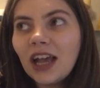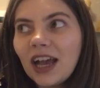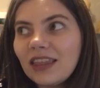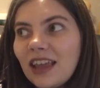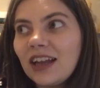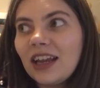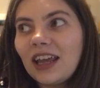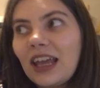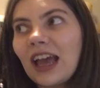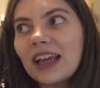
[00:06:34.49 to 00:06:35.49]
And then
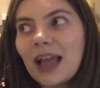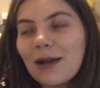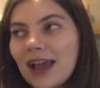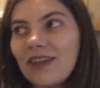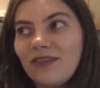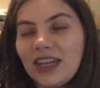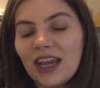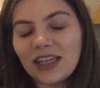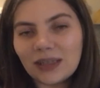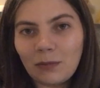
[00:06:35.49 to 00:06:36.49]
I kept getting
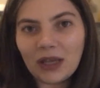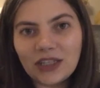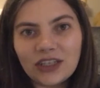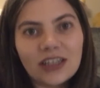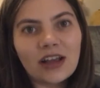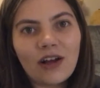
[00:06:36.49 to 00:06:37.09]
videos and pictures